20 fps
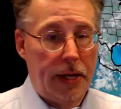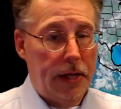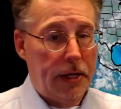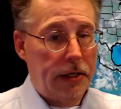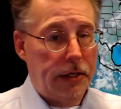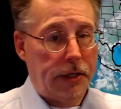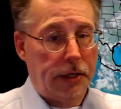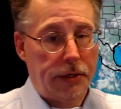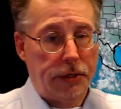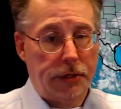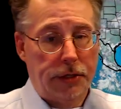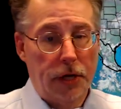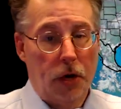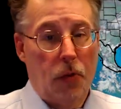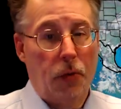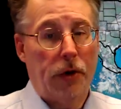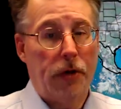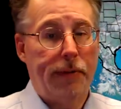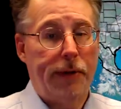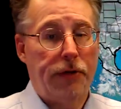You don't
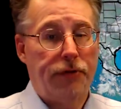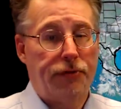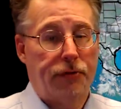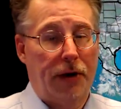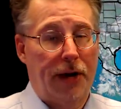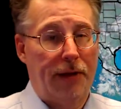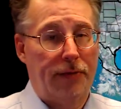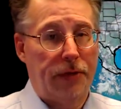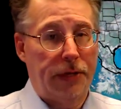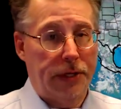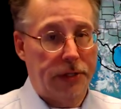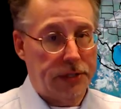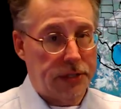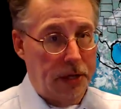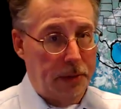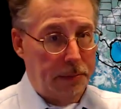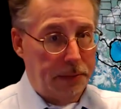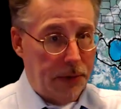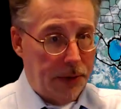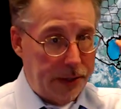want to be traveling
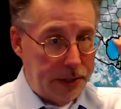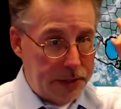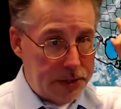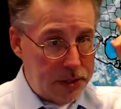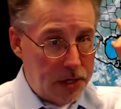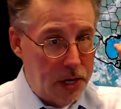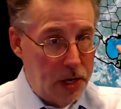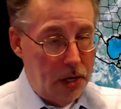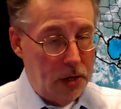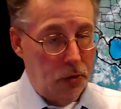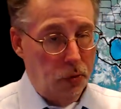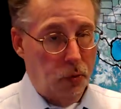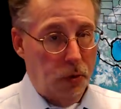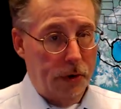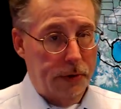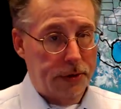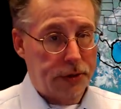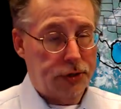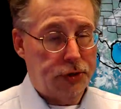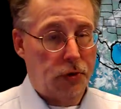someplace where
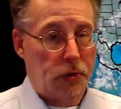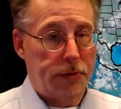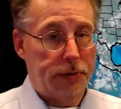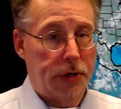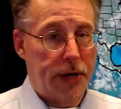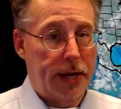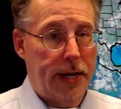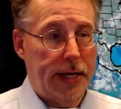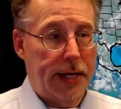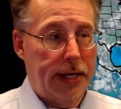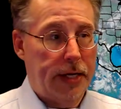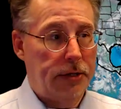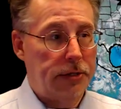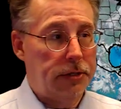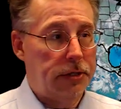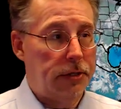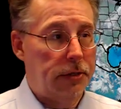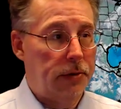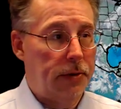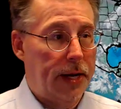the storms are heading
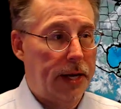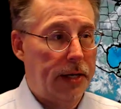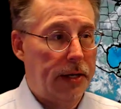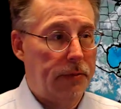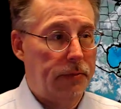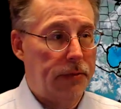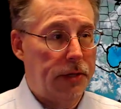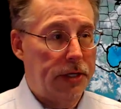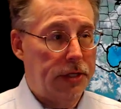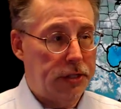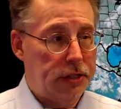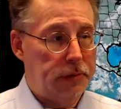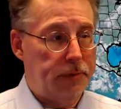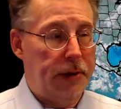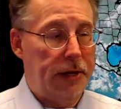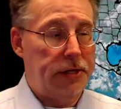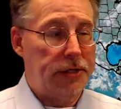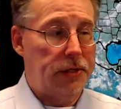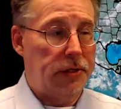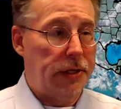into. And
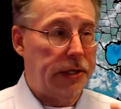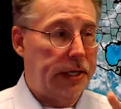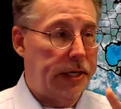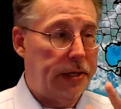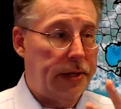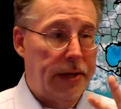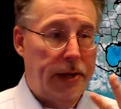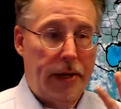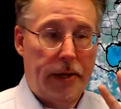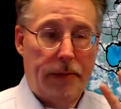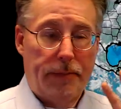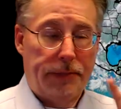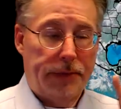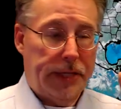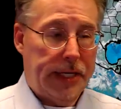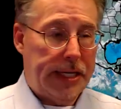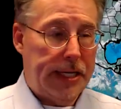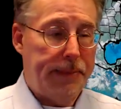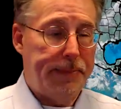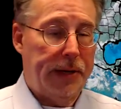especially
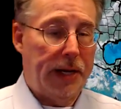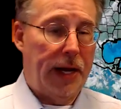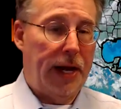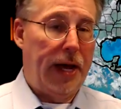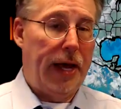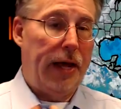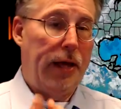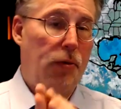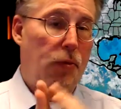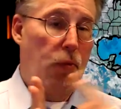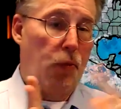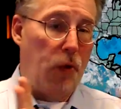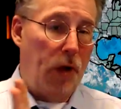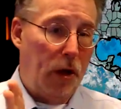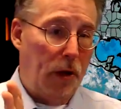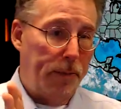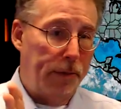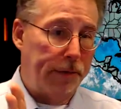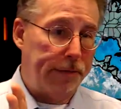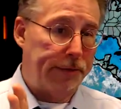keep an eye well
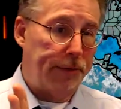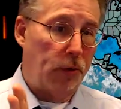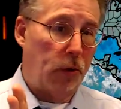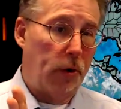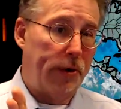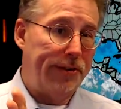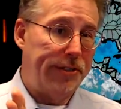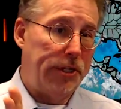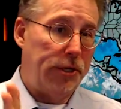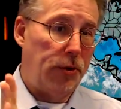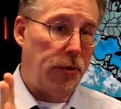before you